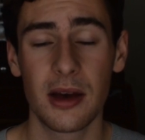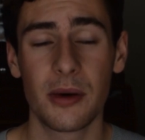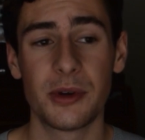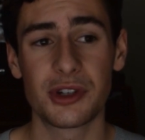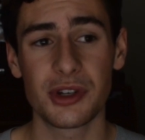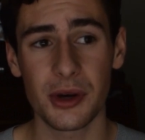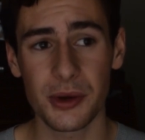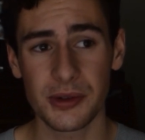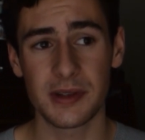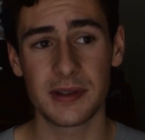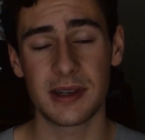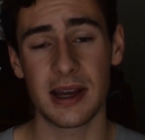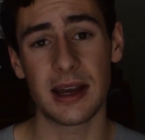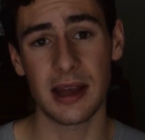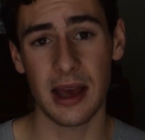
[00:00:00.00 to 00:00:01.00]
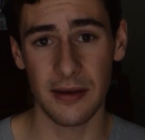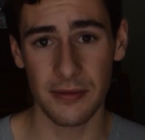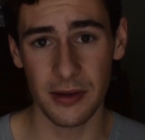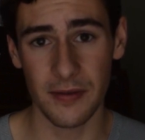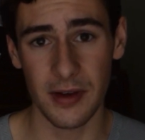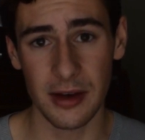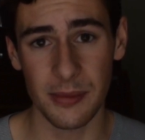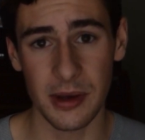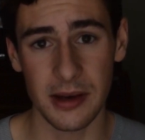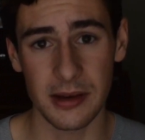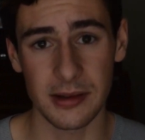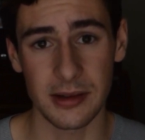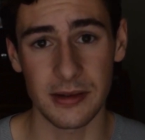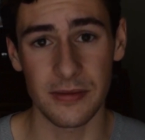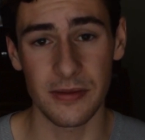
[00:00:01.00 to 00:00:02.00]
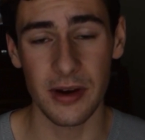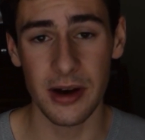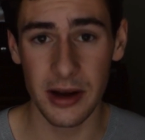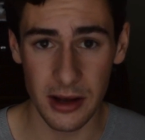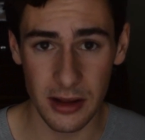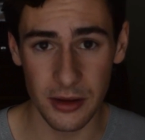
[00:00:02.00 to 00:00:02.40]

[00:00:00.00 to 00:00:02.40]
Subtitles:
We chose to stay in Keflavik because it's very